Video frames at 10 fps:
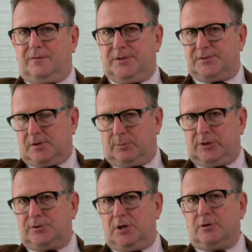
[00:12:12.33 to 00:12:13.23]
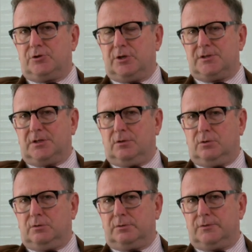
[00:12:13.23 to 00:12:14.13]
of this WTO
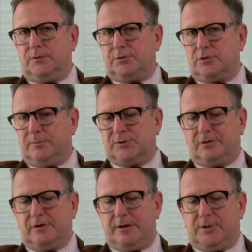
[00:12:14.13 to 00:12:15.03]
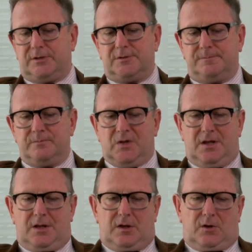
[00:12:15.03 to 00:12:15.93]
treaty called the TRIPS Agreement.